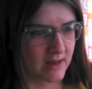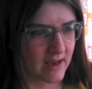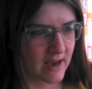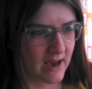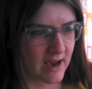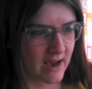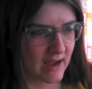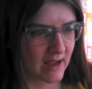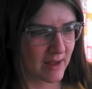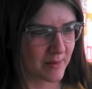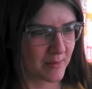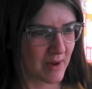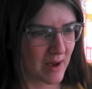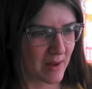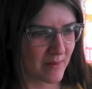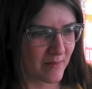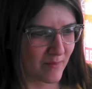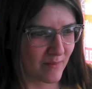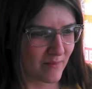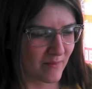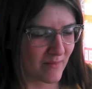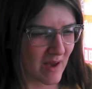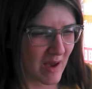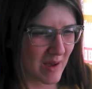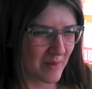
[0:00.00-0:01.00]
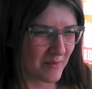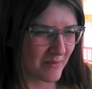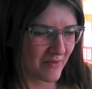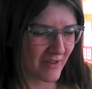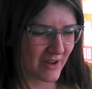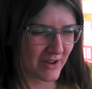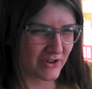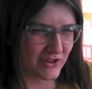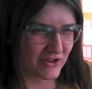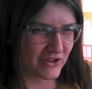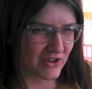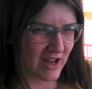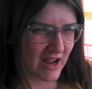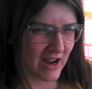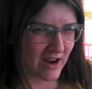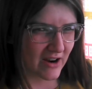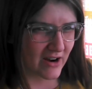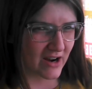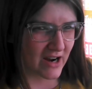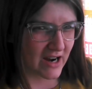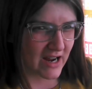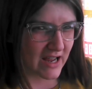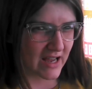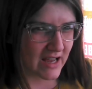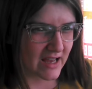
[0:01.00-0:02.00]
I'm
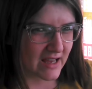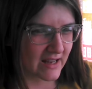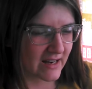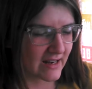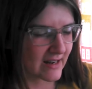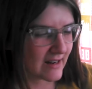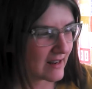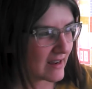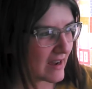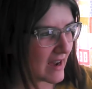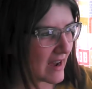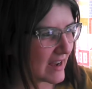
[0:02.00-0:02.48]
vegetarian.